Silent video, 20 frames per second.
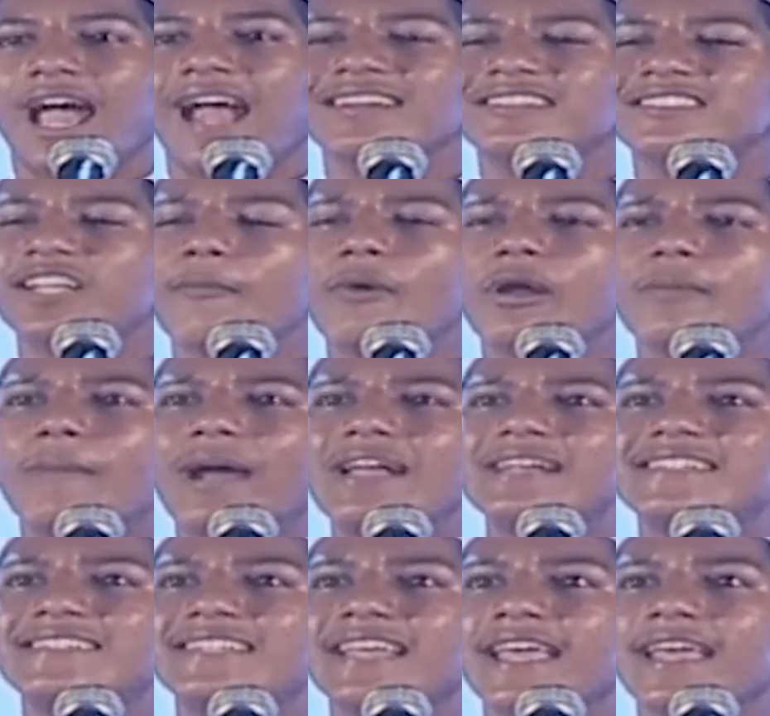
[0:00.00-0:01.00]
And someone
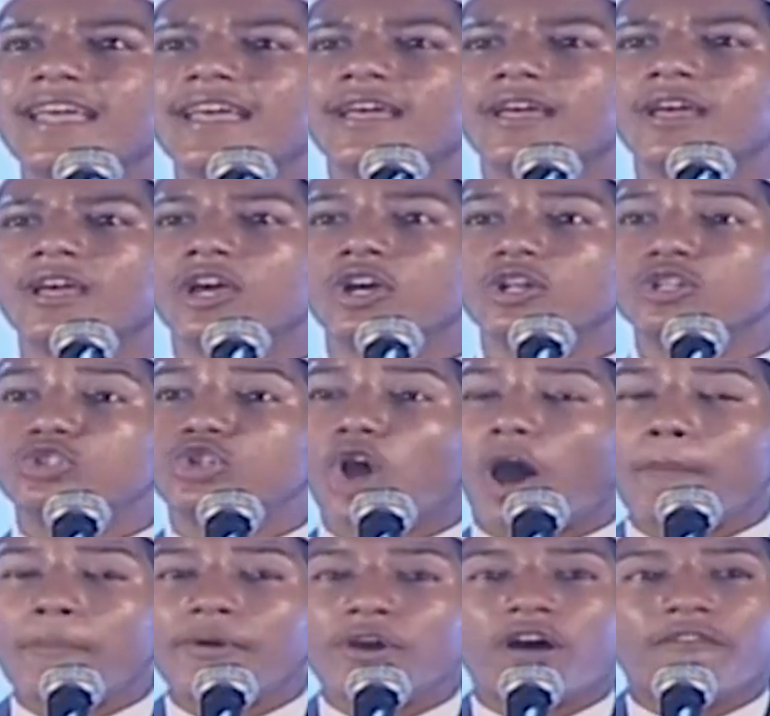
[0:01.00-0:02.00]
might say,
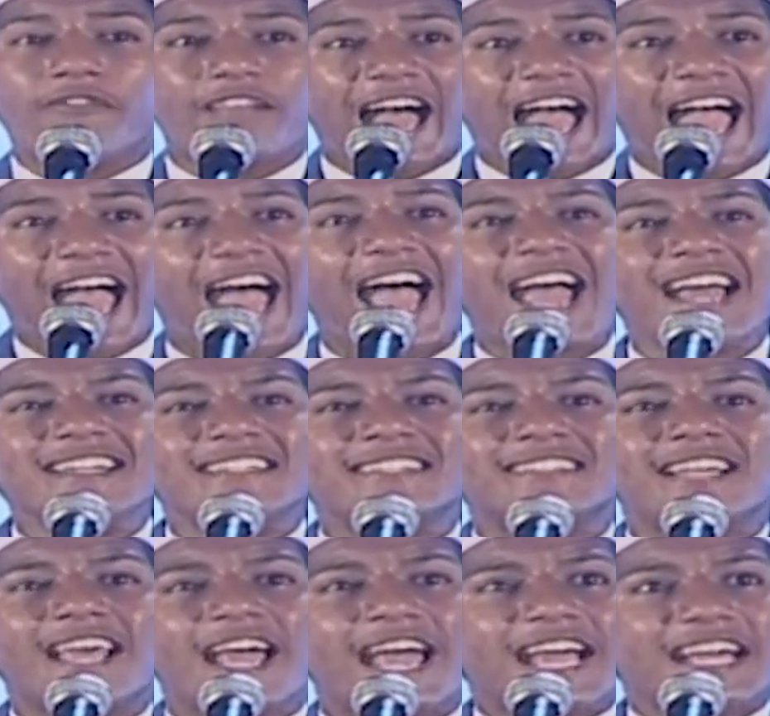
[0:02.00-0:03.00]
chopping off the
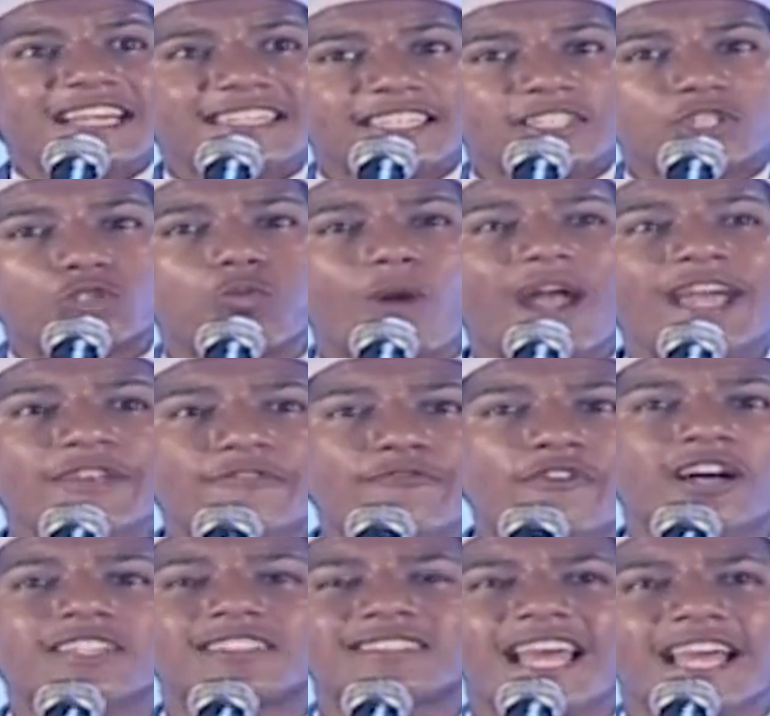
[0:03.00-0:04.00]
hands in this
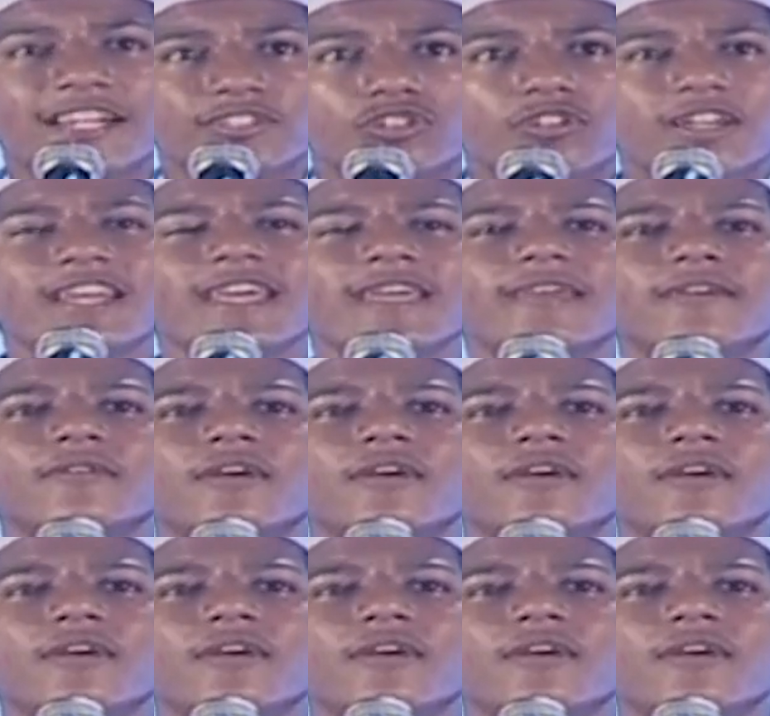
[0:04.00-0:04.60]
21st century,